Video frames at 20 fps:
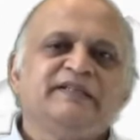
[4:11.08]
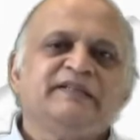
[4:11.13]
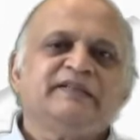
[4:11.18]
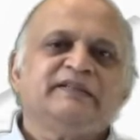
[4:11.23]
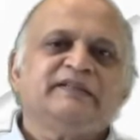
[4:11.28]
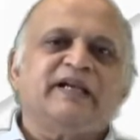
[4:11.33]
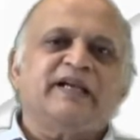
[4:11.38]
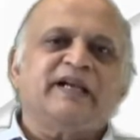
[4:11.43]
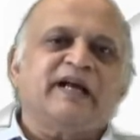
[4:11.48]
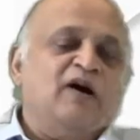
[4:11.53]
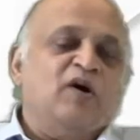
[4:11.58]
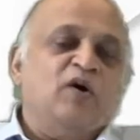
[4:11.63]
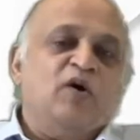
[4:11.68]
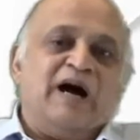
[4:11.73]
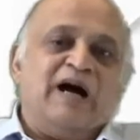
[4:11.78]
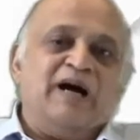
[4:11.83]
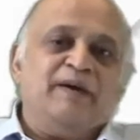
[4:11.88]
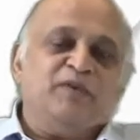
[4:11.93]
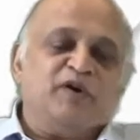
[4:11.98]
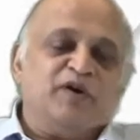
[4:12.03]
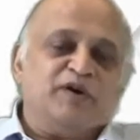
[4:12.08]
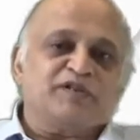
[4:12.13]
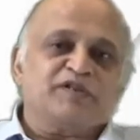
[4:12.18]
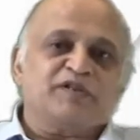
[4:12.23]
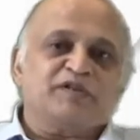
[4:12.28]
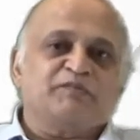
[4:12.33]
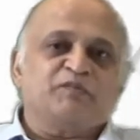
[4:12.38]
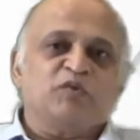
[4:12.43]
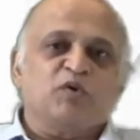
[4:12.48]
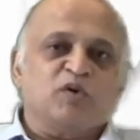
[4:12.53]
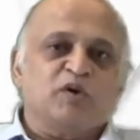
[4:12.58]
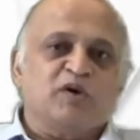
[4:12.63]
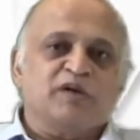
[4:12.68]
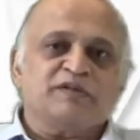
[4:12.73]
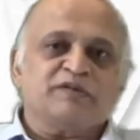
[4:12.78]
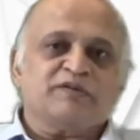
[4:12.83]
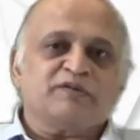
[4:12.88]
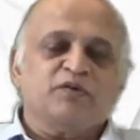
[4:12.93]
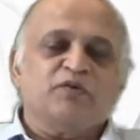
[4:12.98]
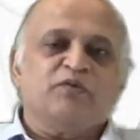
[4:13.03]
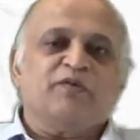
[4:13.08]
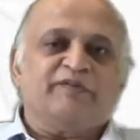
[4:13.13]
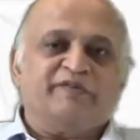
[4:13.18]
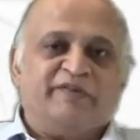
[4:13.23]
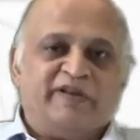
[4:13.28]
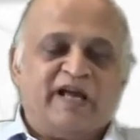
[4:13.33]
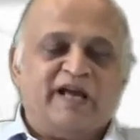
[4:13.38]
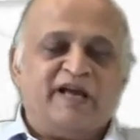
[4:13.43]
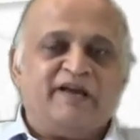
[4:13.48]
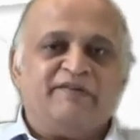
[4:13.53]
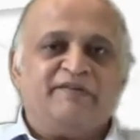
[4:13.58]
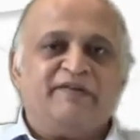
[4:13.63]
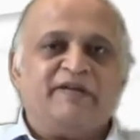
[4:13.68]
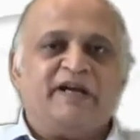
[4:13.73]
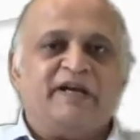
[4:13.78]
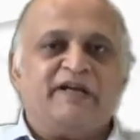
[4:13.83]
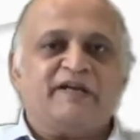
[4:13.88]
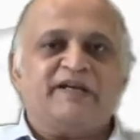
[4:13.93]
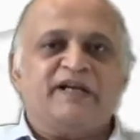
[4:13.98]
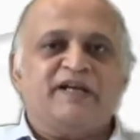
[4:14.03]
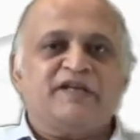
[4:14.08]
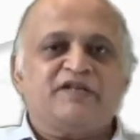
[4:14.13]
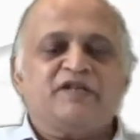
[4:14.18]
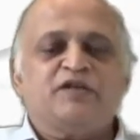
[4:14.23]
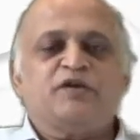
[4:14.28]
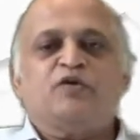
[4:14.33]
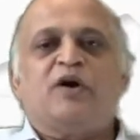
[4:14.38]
that, oh, I'm not a smoker, so will I ever get cancer?